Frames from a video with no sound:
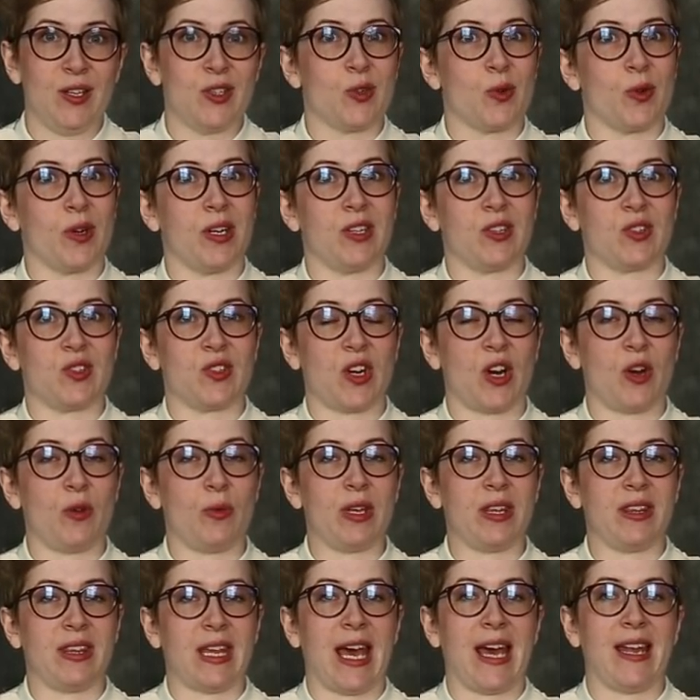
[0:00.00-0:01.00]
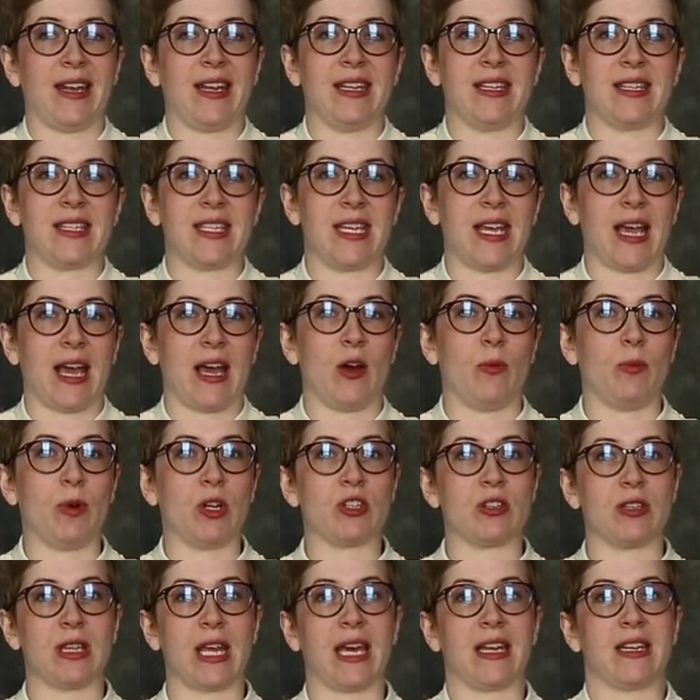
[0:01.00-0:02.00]
So we're going to start with that and see how
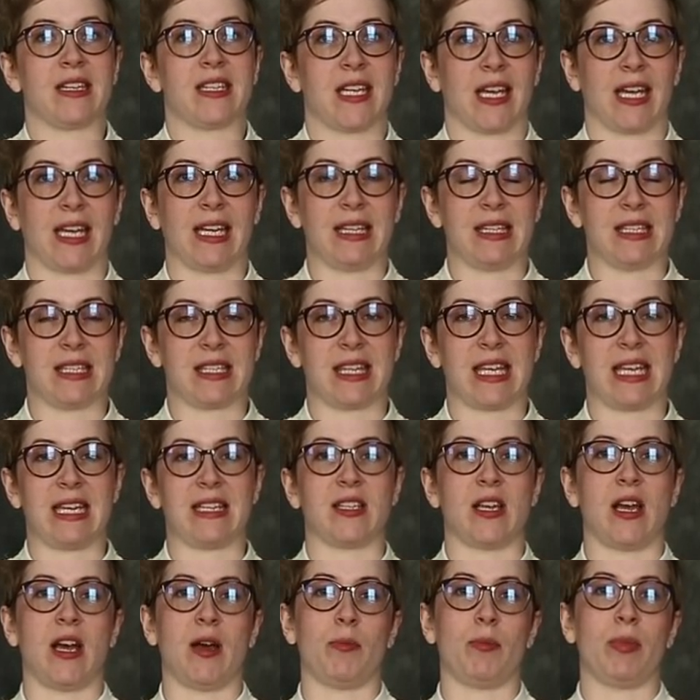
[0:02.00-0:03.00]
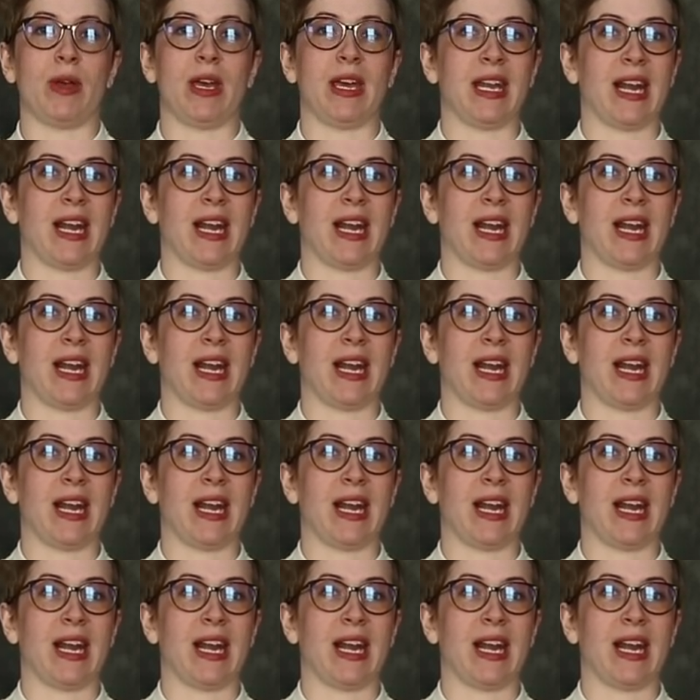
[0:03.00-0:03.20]
much that tightens things up